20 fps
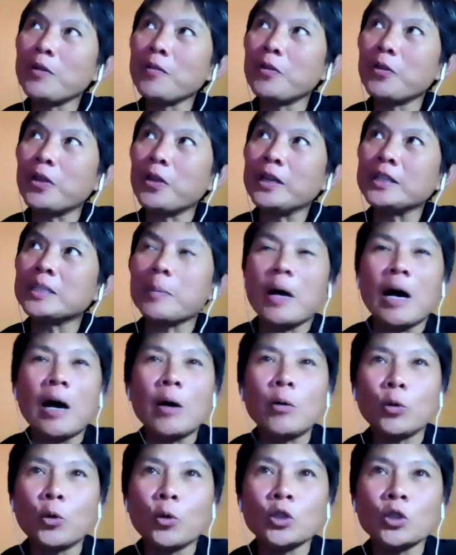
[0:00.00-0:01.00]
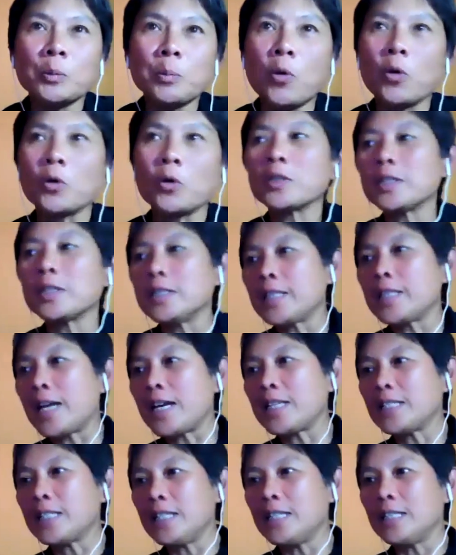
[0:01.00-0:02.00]
of the things about outdoor sports is
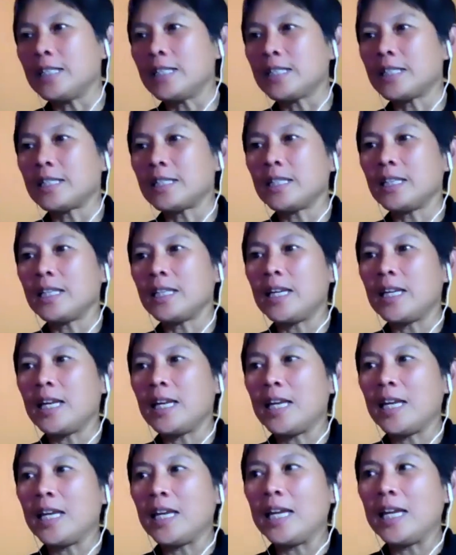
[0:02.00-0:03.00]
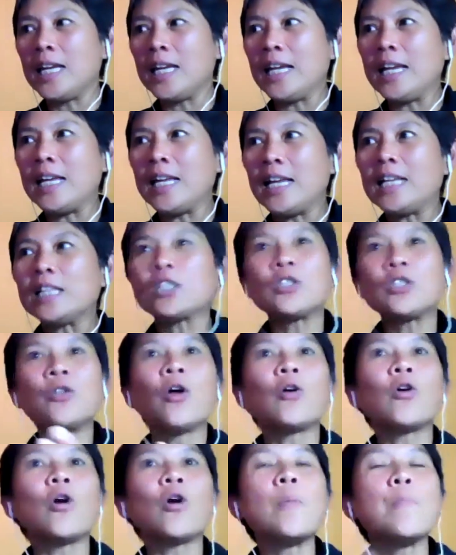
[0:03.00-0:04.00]
that it's
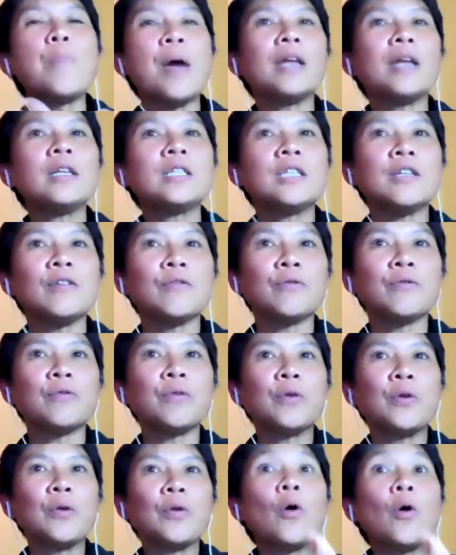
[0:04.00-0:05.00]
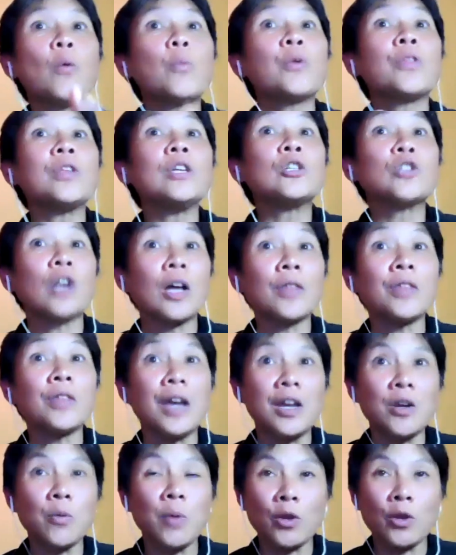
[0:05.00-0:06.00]
not competitive, not with each other
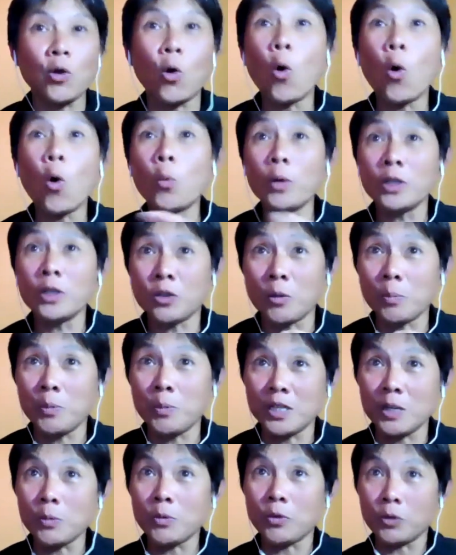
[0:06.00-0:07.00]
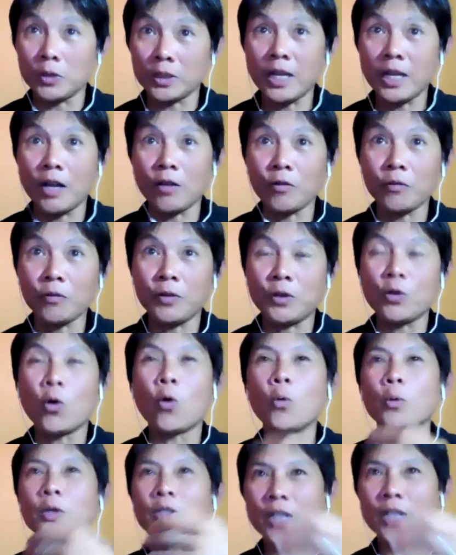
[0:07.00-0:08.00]
anyway. You're always competing with yourself, and you're
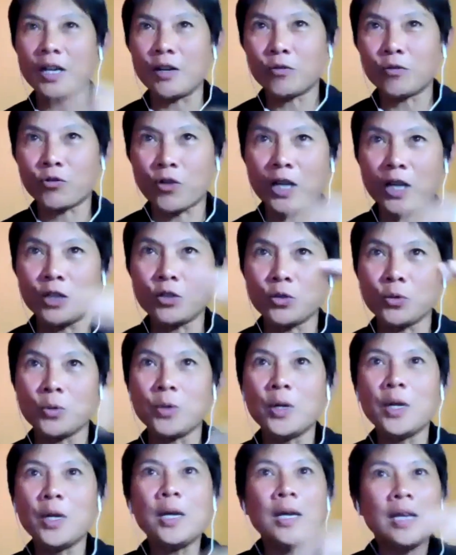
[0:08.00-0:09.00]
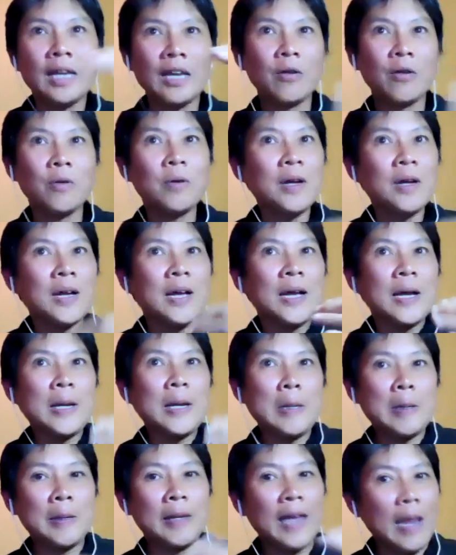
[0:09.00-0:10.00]
always kind of trying to,
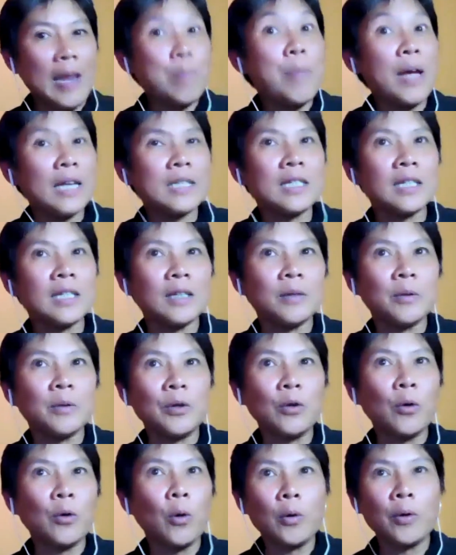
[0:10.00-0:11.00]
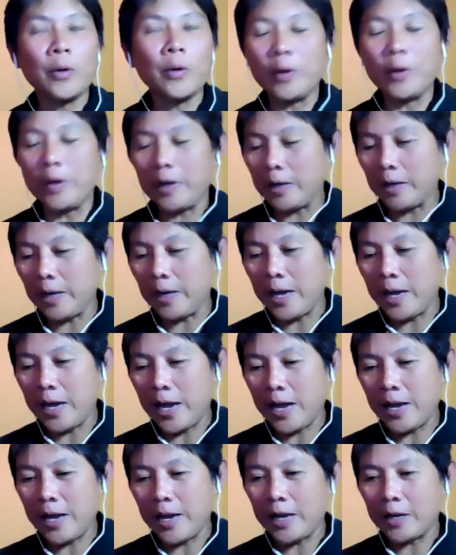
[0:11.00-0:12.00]
get better,
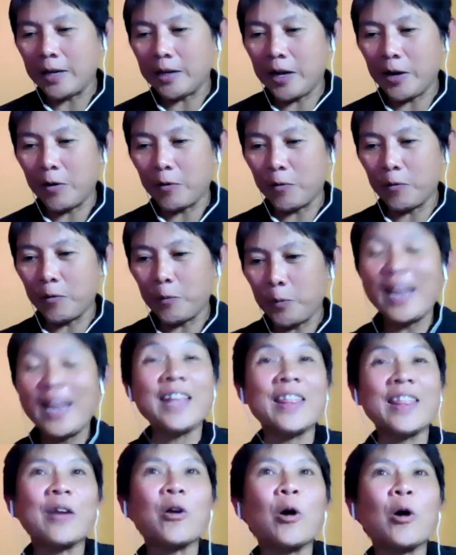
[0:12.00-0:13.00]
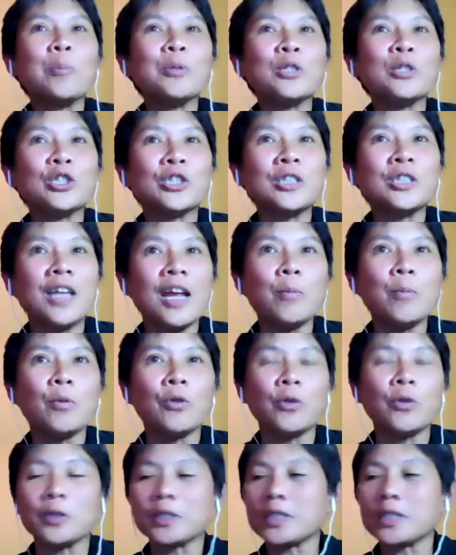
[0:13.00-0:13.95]
and kind of play that competition game with